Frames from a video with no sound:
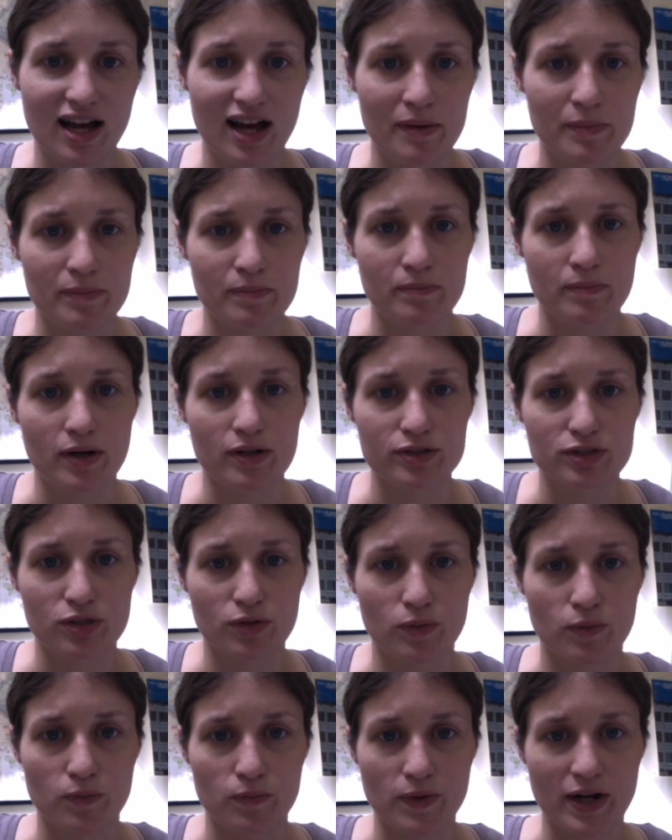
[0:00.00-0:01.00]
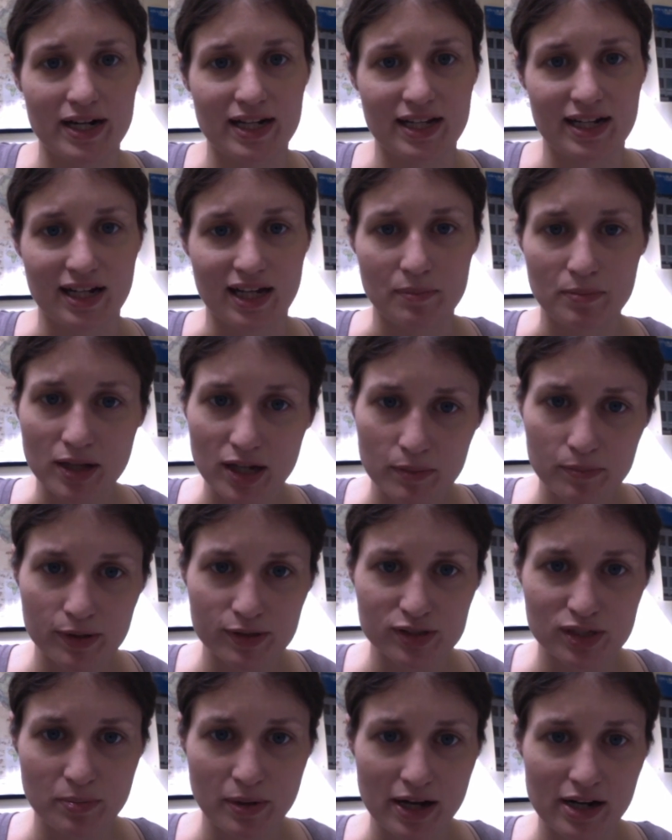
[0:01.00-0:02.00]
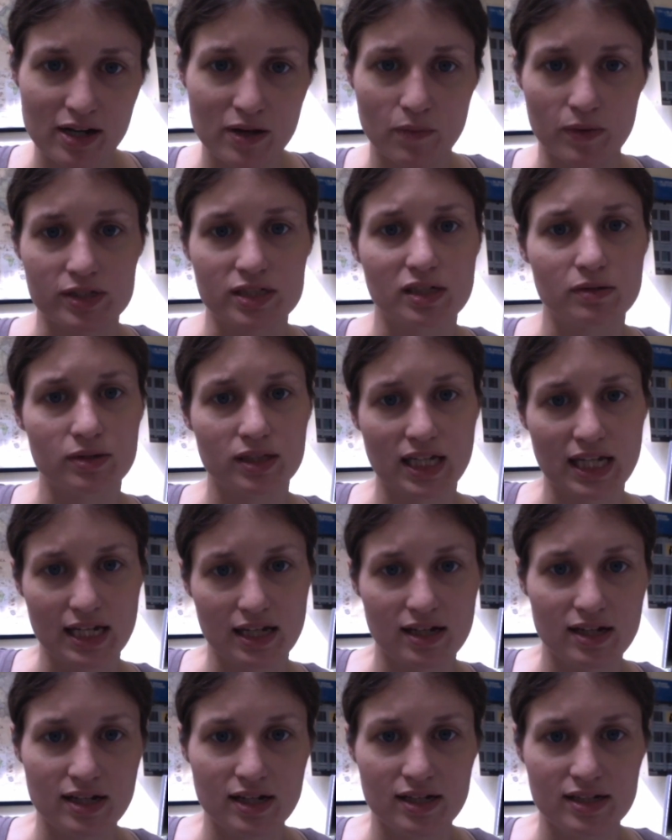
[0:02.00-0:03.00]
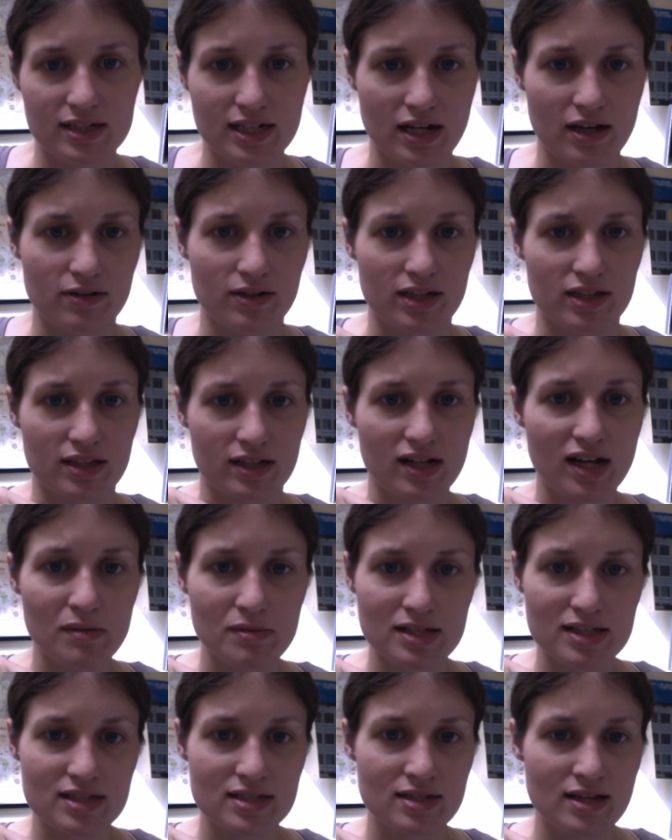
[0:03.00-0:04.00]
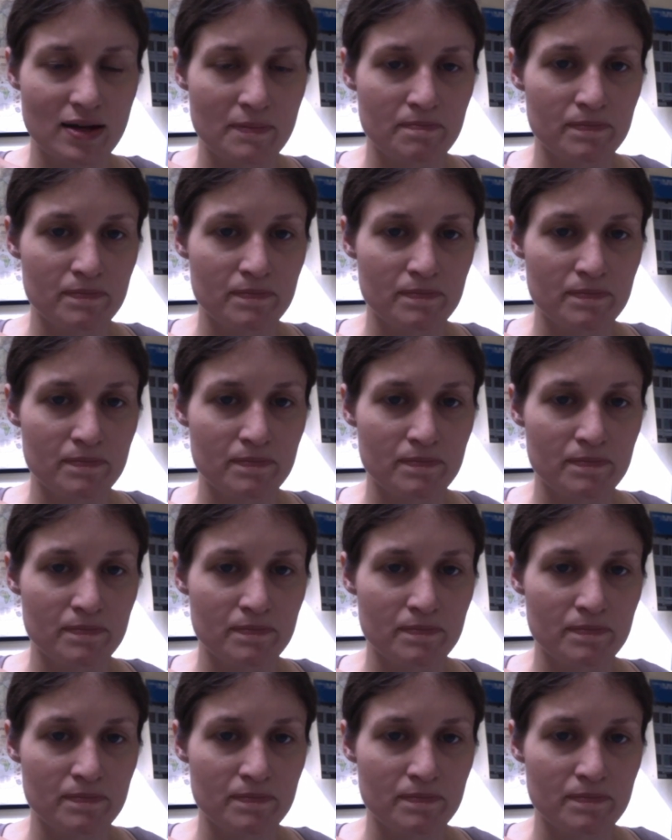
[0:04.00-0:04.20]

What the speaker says: I'm also writing a blog post about it, which I will link down in the comments.